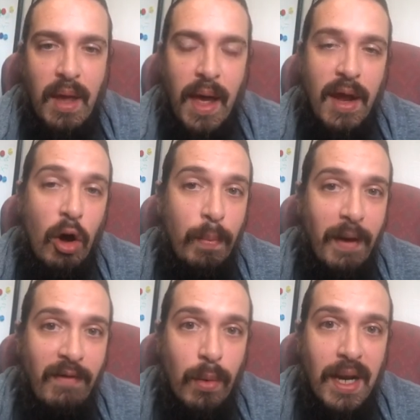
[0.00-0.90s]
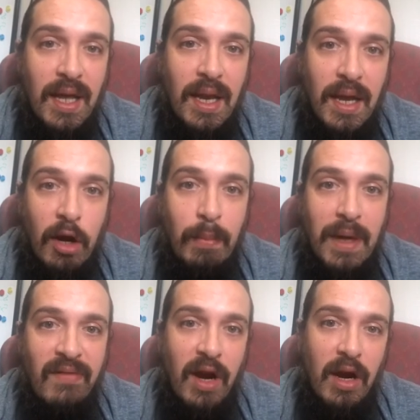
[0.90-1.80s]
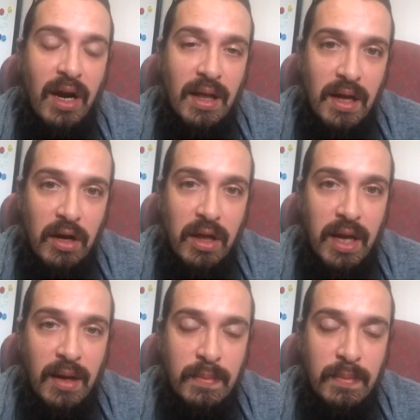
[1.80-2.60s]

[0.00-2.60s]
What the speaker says: and hope everyone can hear me very clearly.